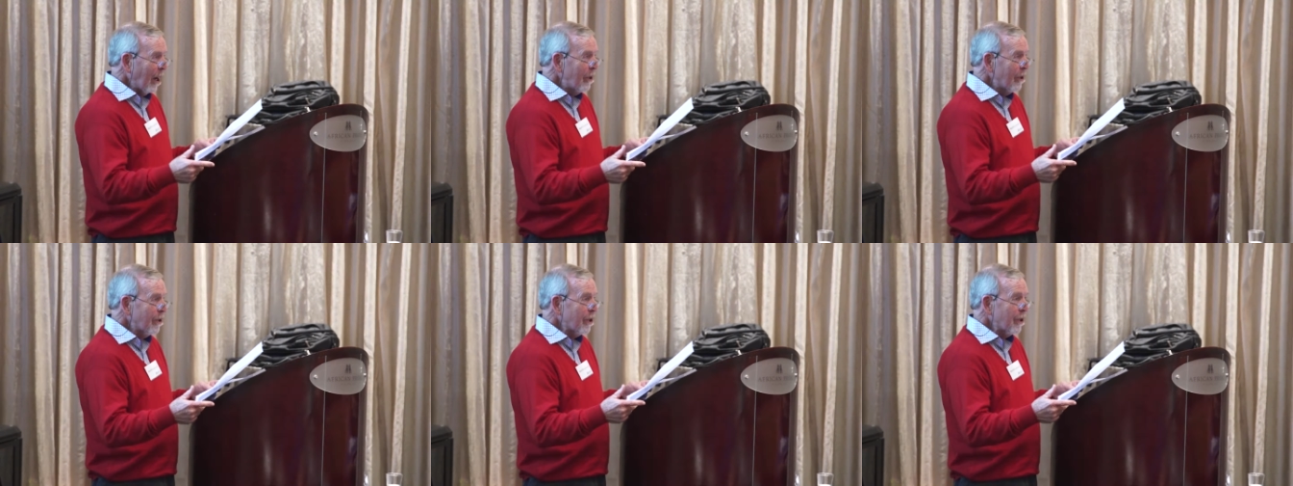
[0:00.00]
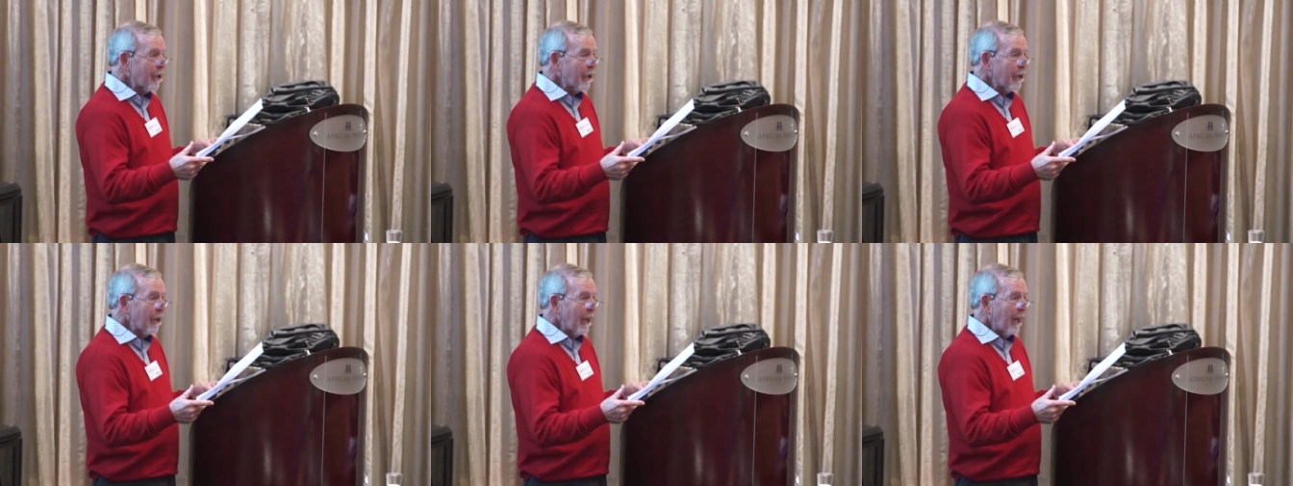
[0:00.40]

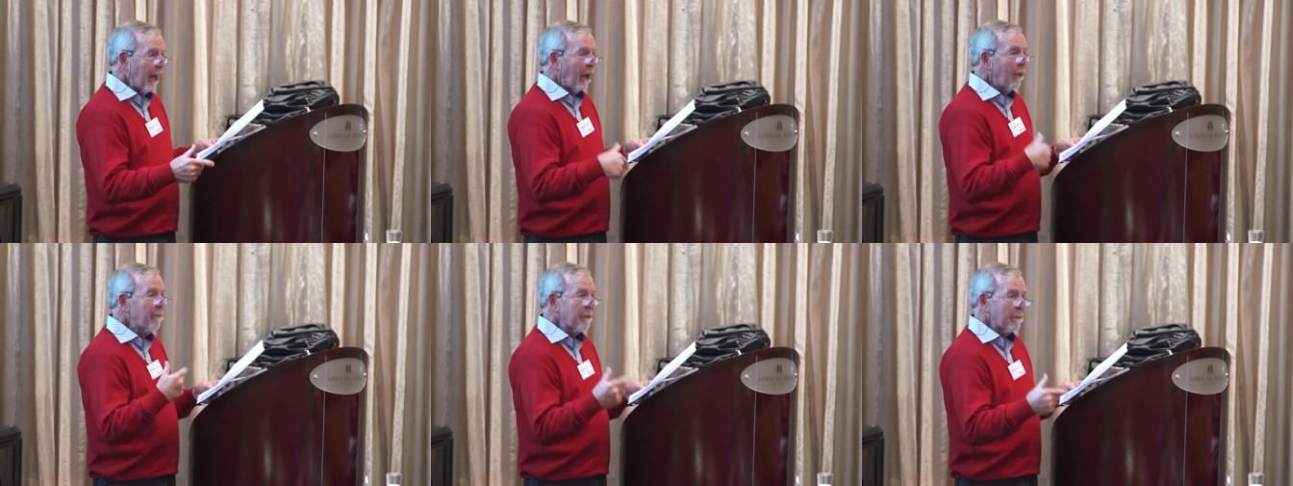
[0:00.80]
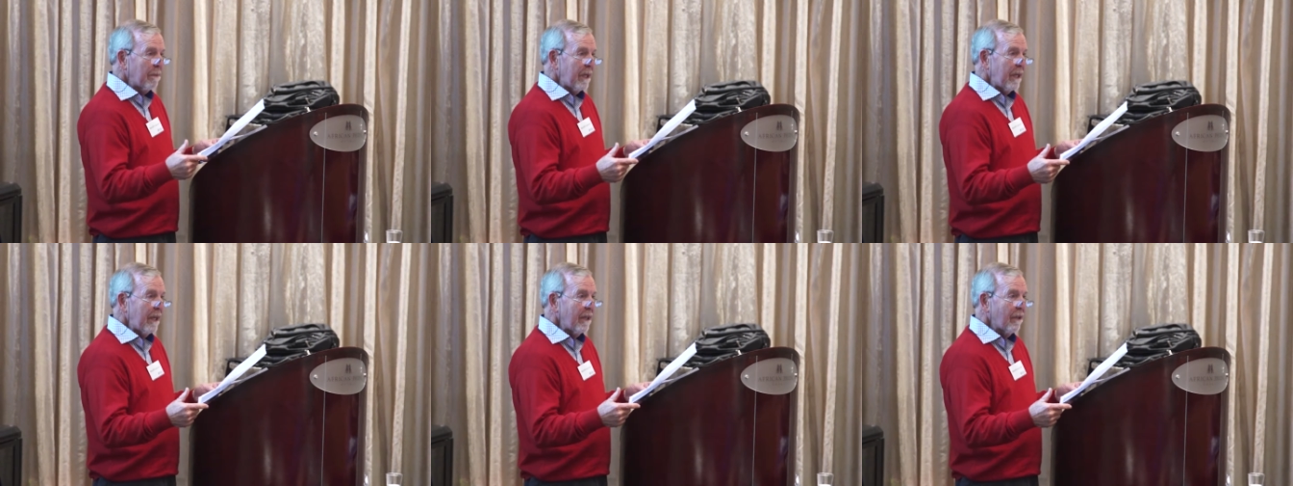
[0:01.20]
coach helps
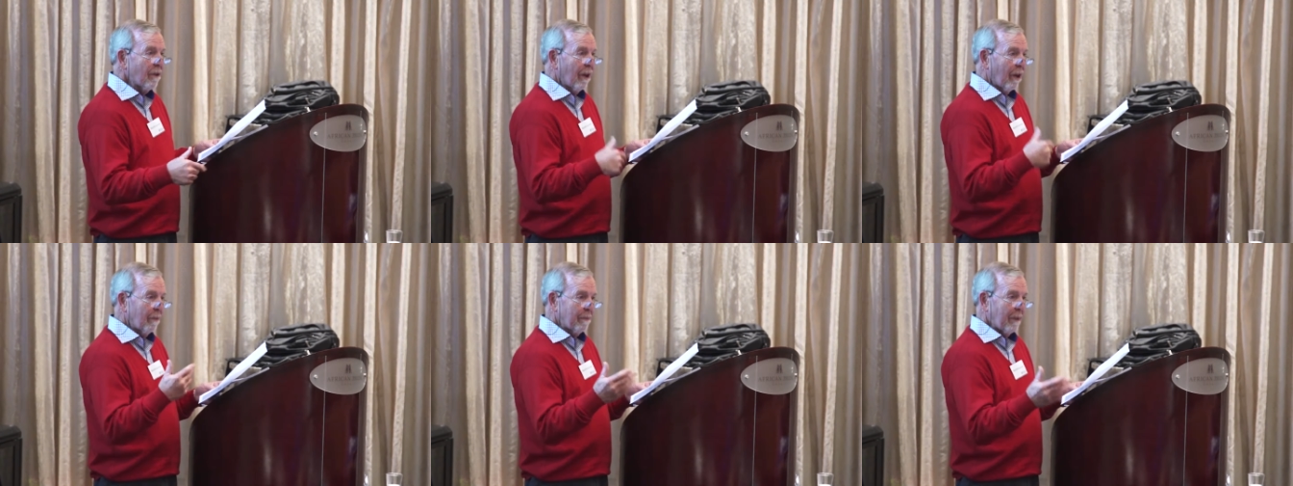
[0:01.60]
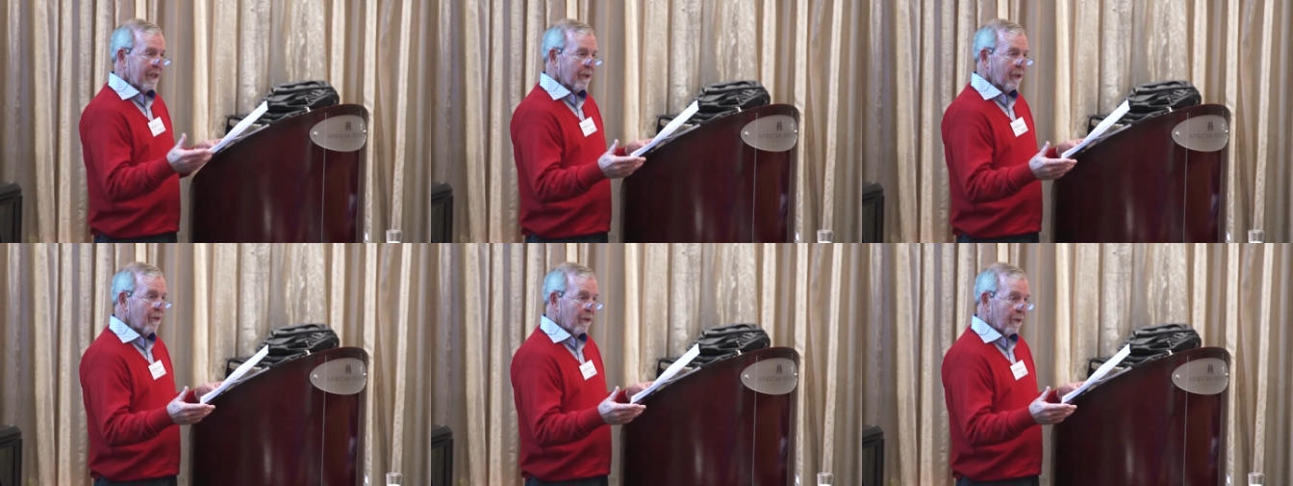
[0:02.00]
me to help my
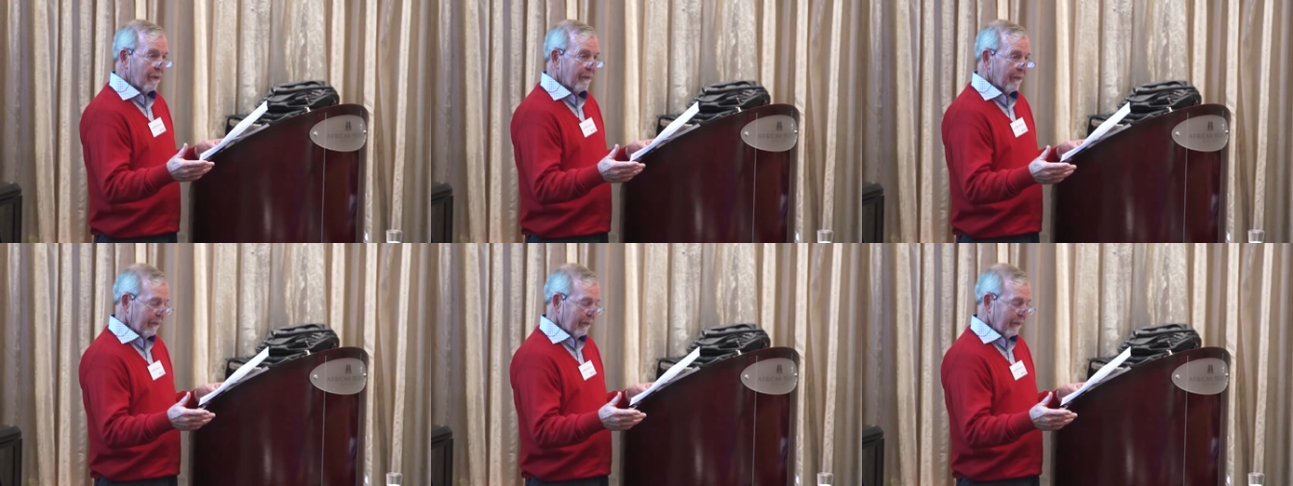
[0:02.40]
school.